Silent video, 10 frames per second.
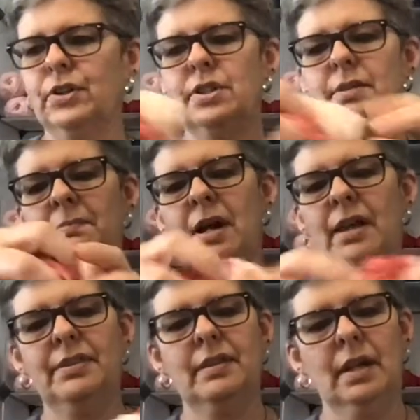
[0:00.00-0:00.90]

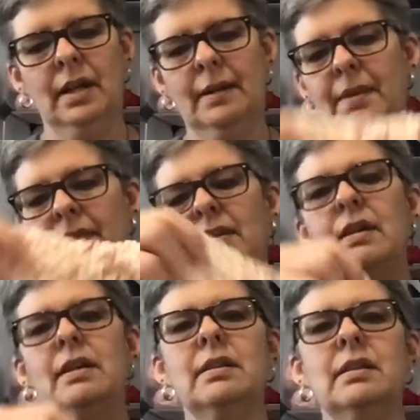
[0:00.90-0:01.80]
month,
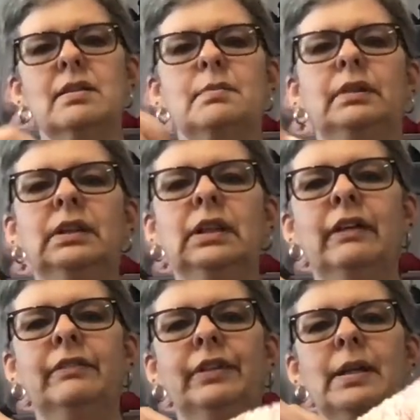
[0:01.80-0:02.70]
this
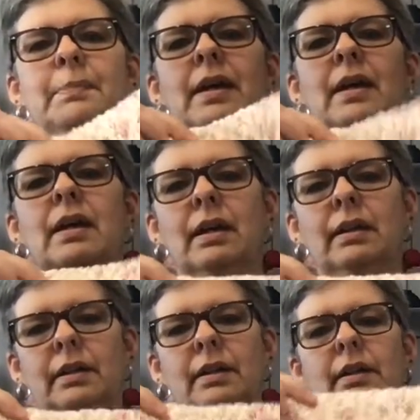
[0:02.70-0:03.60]
lovely pink
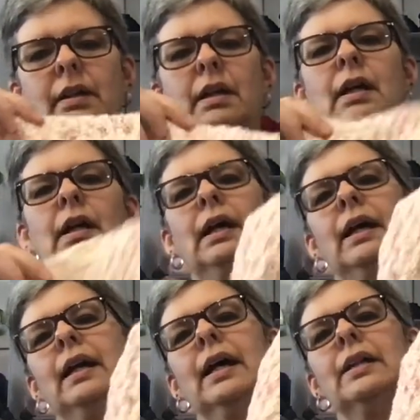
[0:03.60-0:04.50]
color.
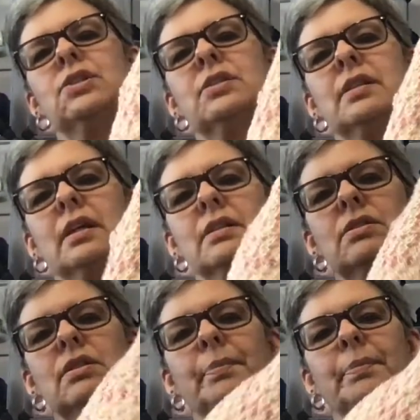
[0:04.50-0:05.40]
And I just think it's
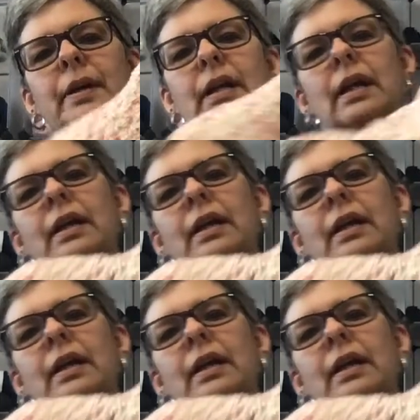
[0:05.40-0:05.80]
so pretty. And